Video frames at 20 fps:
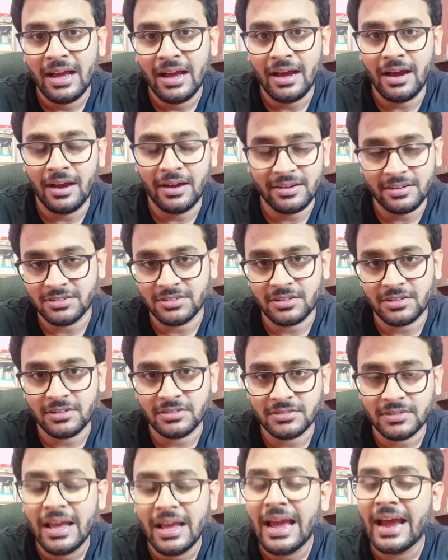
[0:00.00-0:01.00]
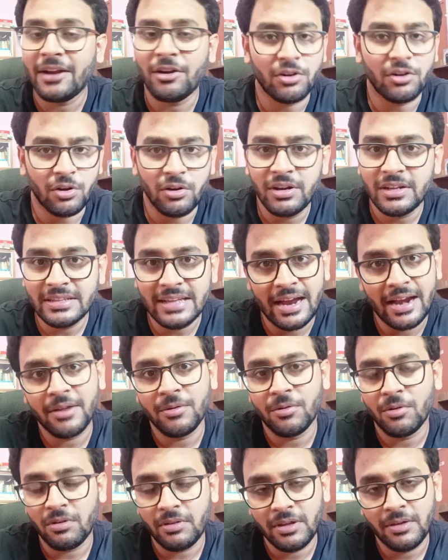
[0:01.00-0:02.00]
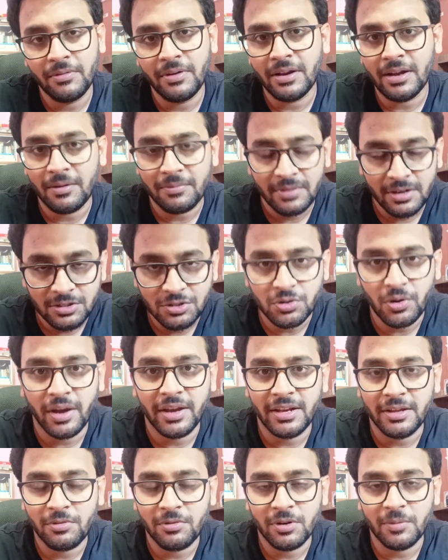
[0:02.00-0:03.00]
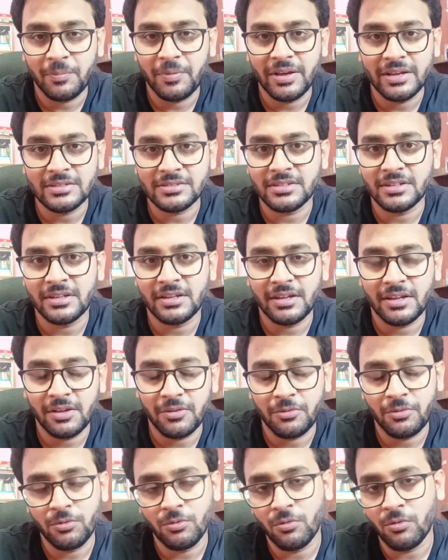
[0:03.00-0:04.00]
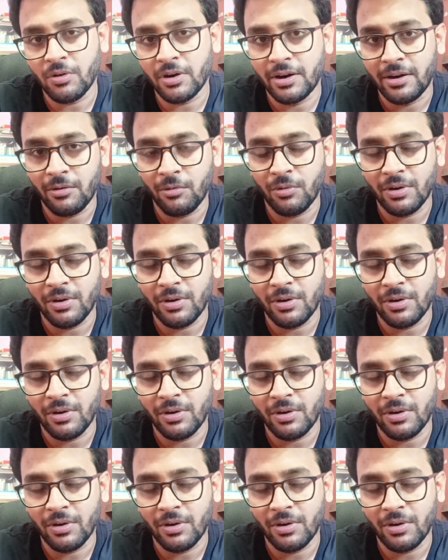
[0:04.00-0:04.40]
uh, research and not only that you know even after joining for phd if you want,